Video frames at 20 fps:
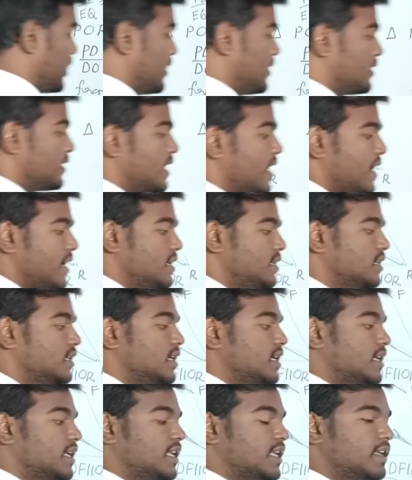can write,
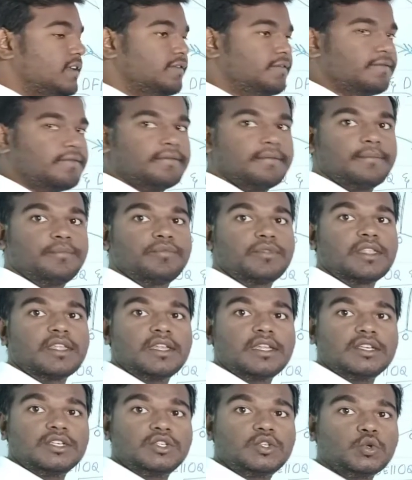if
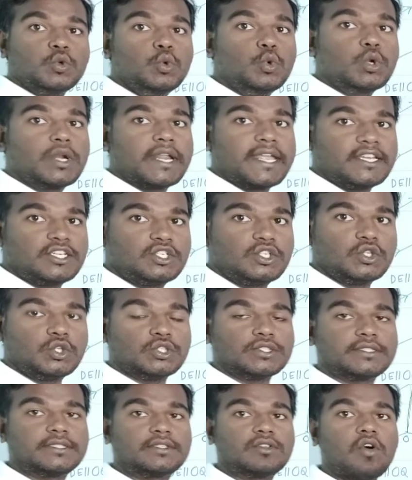two
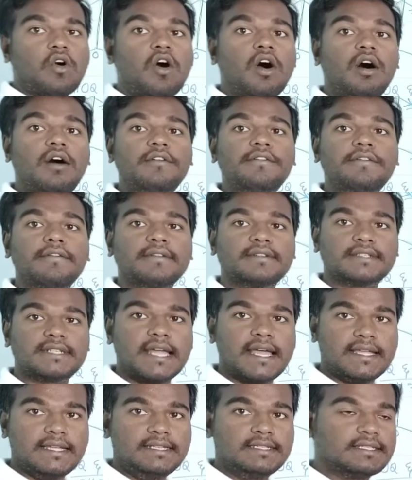ratios of
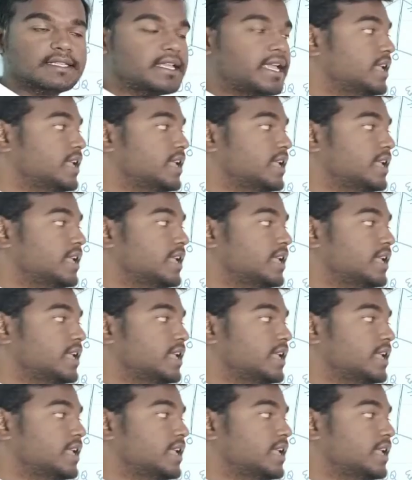sides